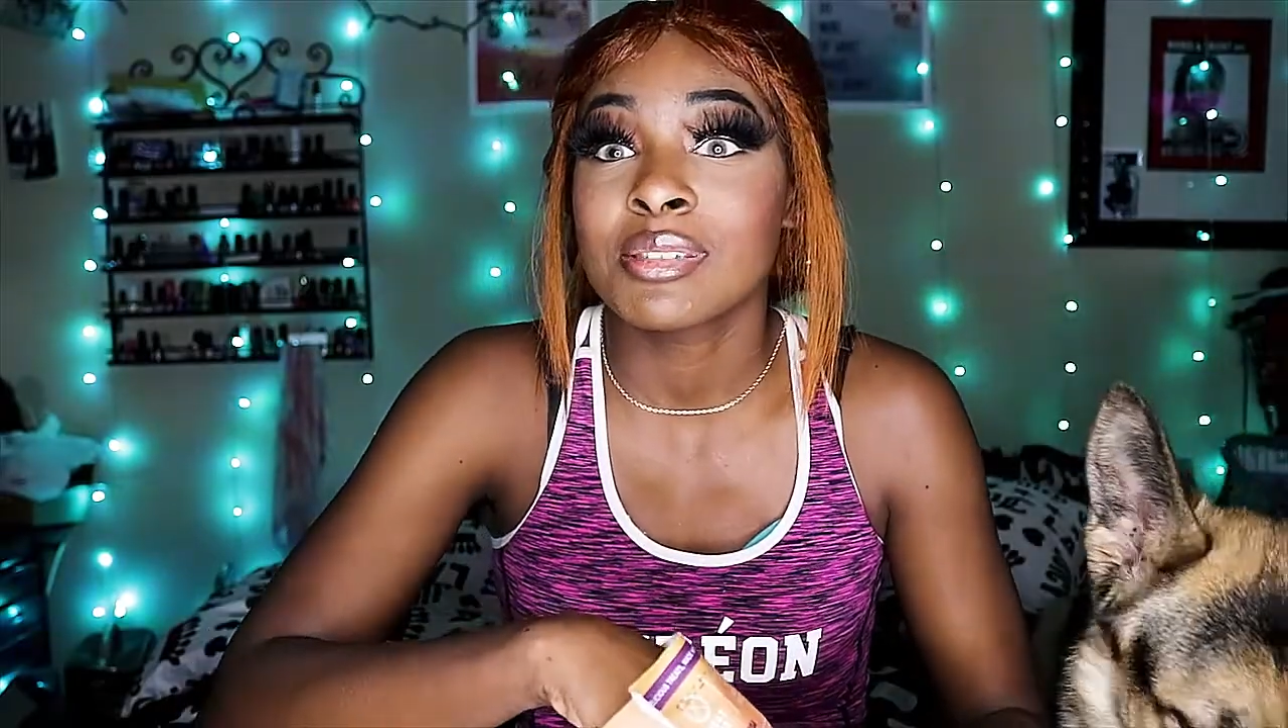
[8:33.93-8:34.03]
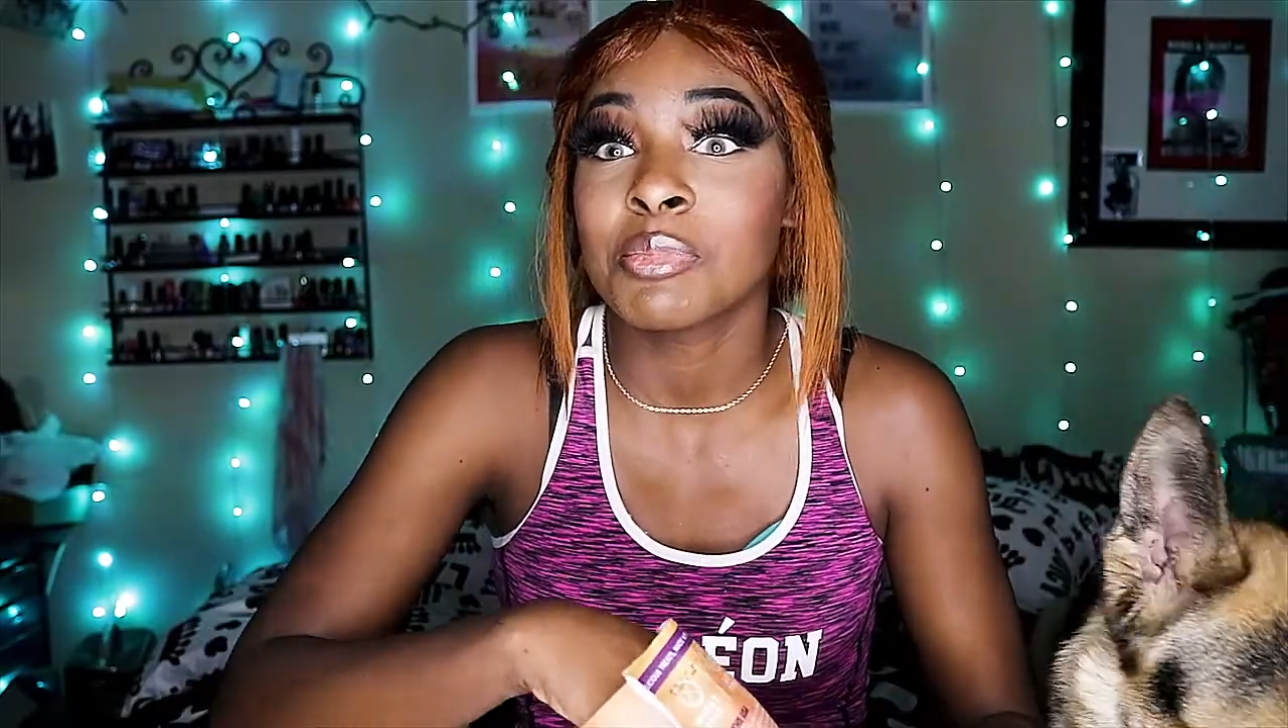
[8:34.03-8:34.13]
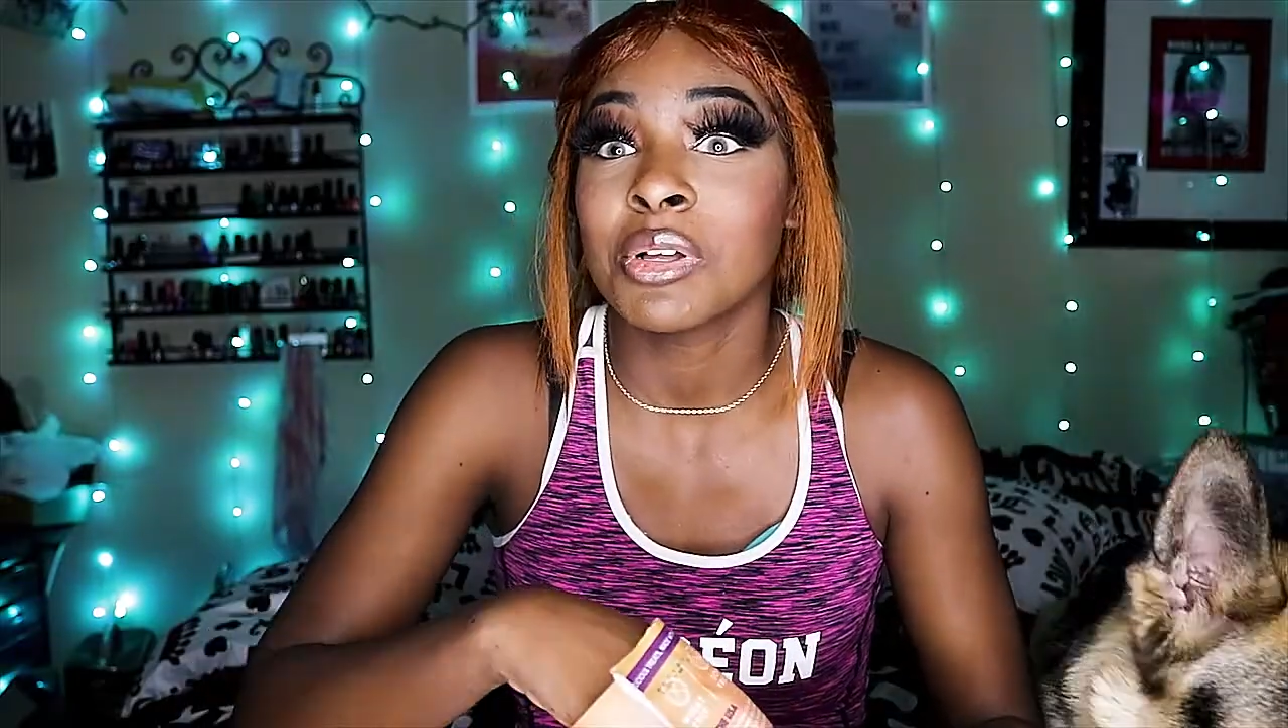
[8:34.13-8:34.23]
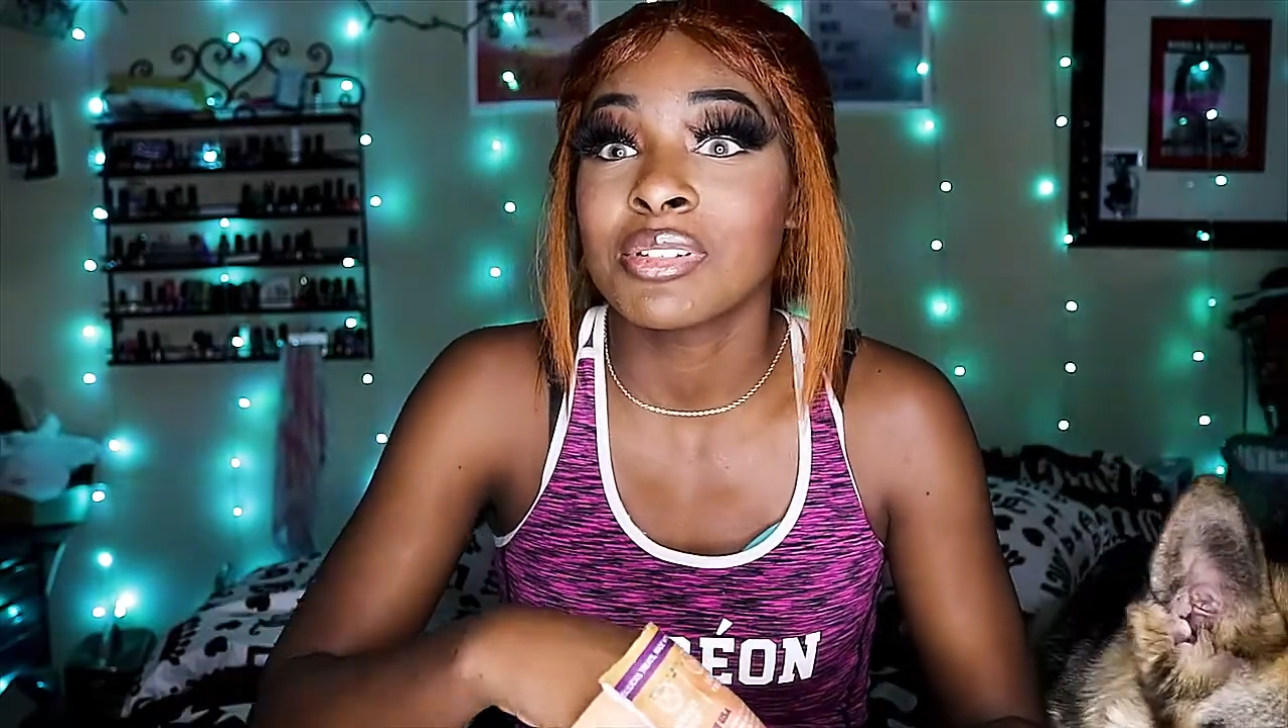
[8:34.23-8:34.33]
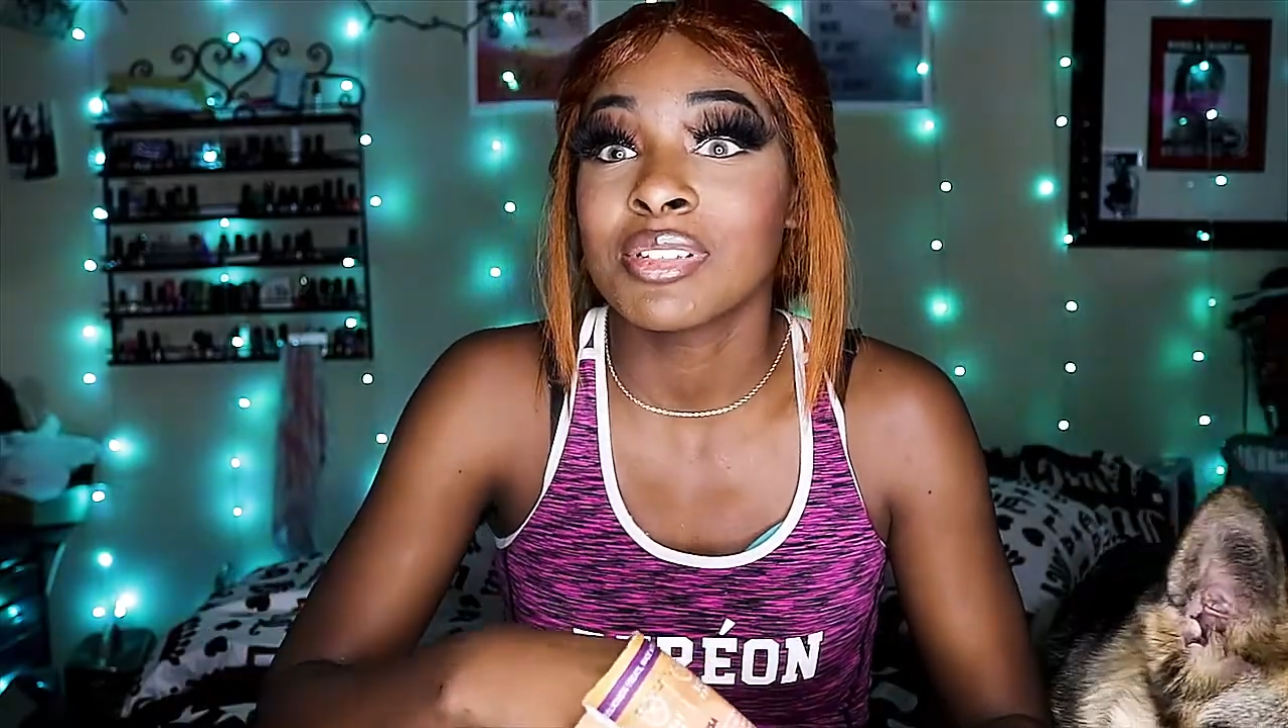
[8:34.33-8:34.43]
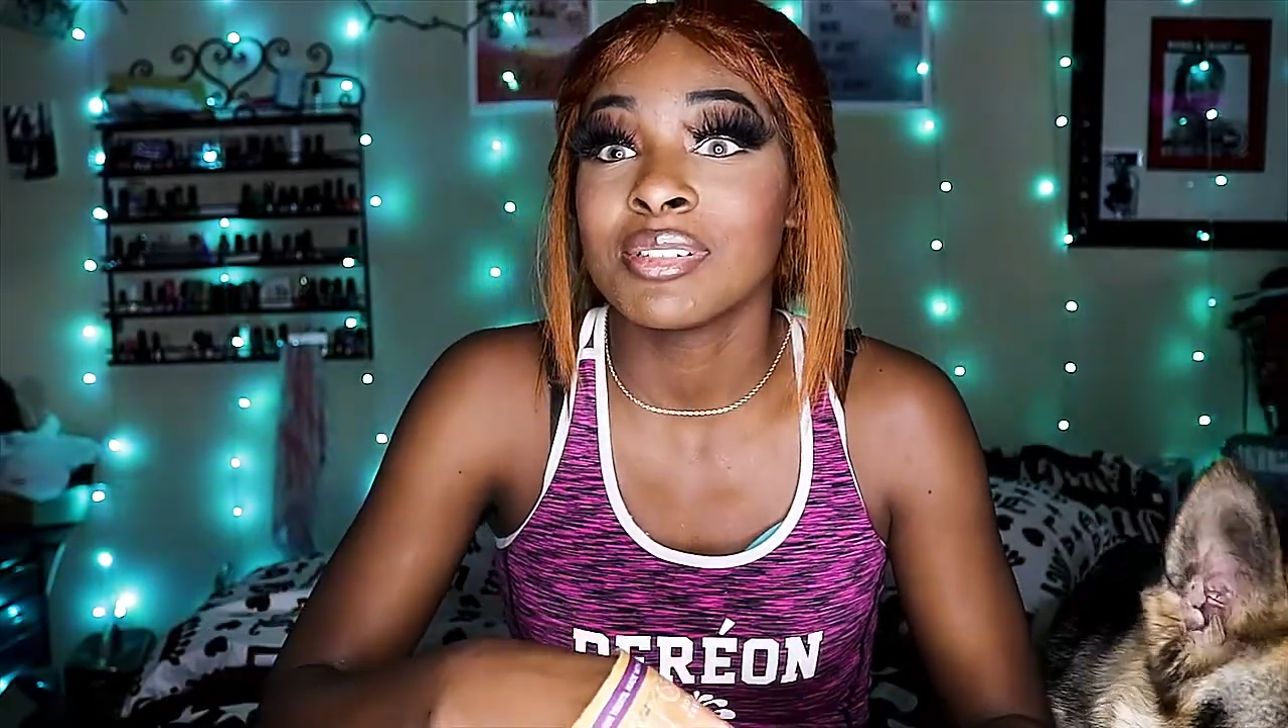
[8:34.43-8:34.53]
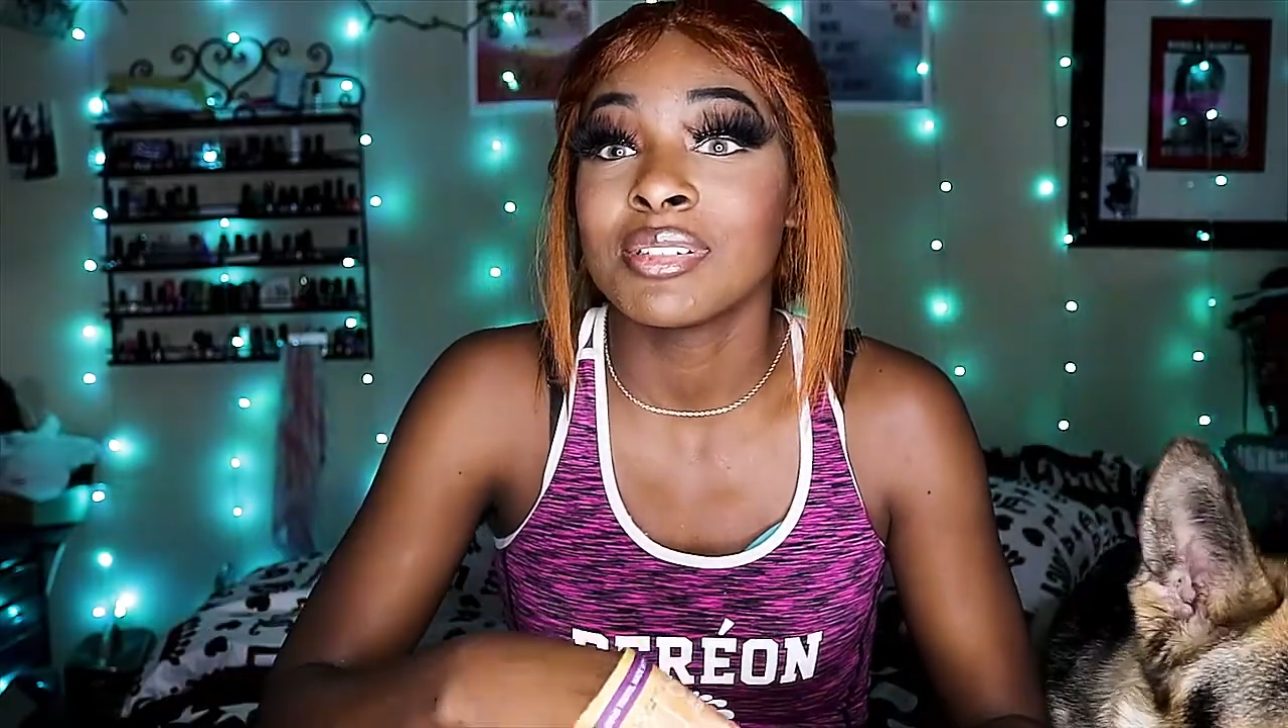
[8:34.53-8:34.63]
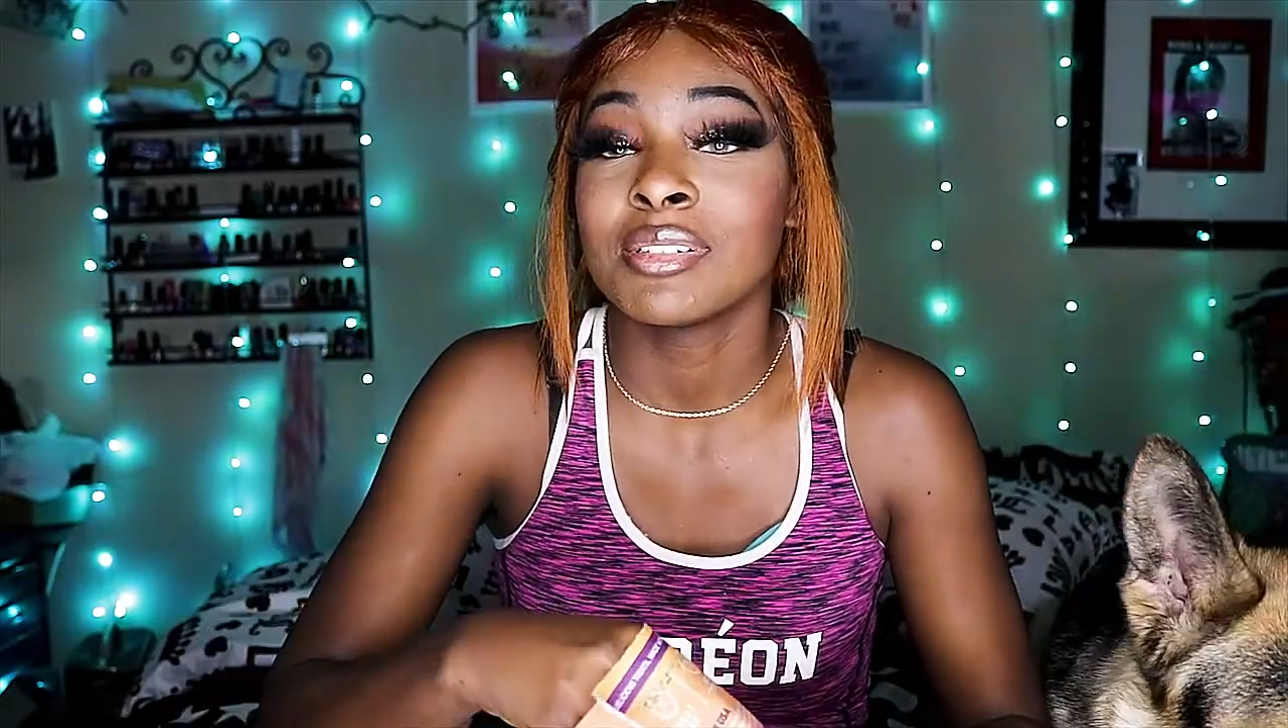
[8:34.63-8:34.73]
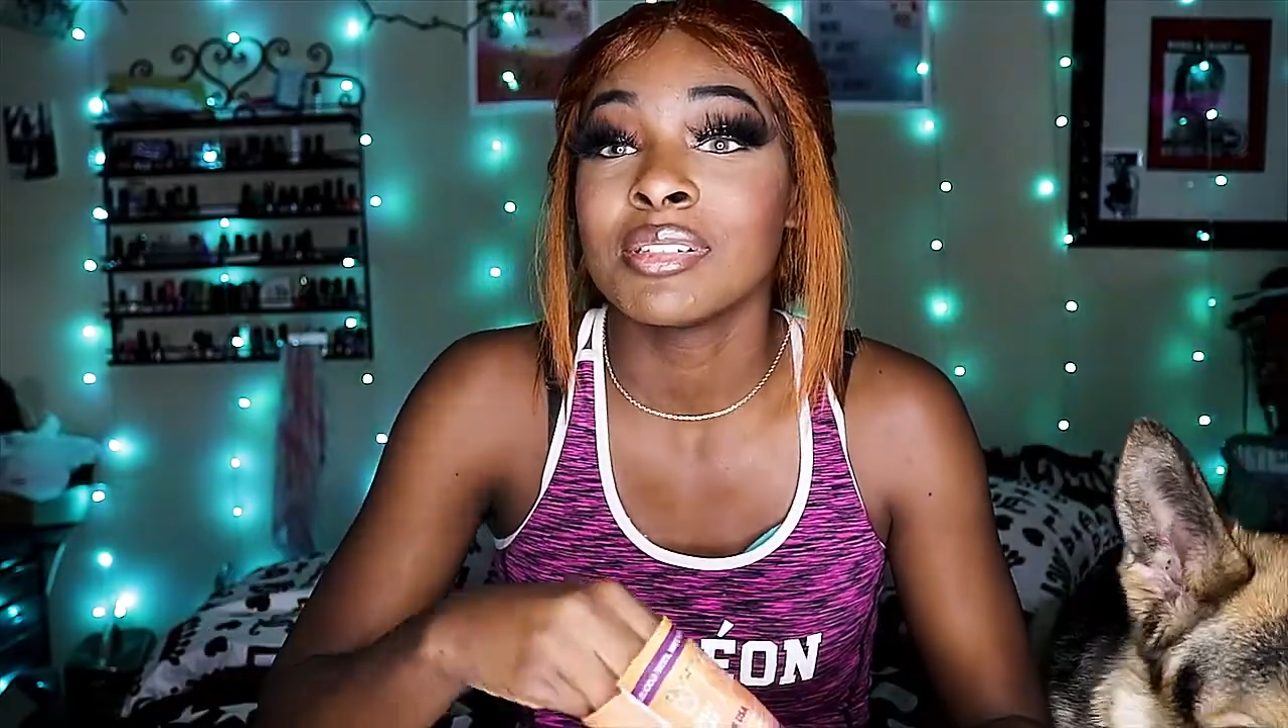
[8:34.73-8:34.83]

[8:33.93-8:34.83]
small too.